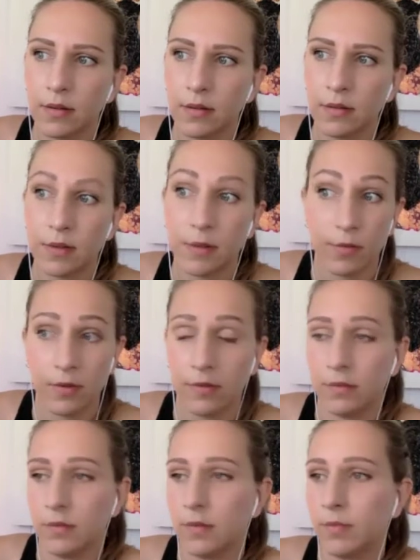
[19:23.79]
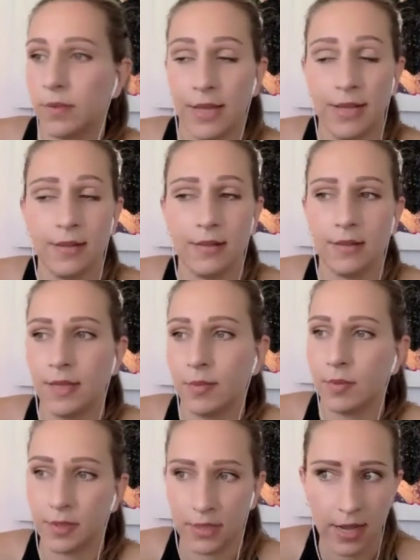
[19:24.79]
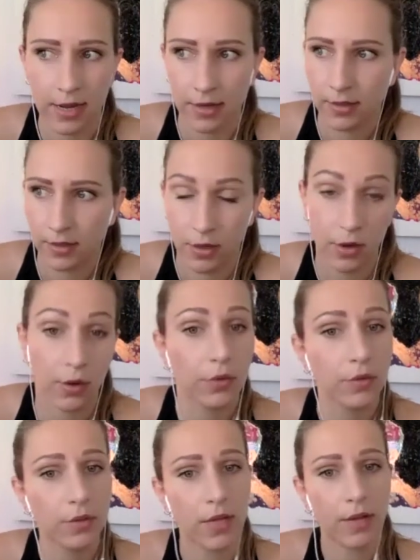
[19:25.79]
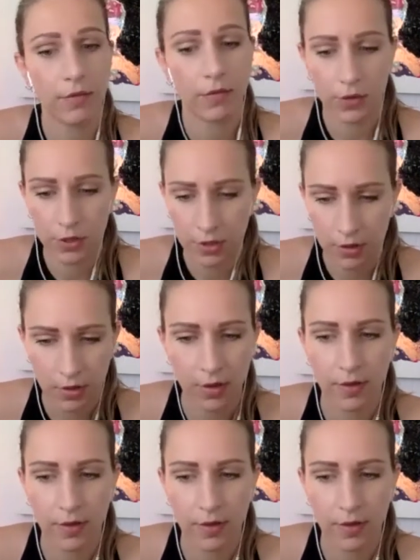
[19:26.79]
somewhere hidden deep inside knows that for sure,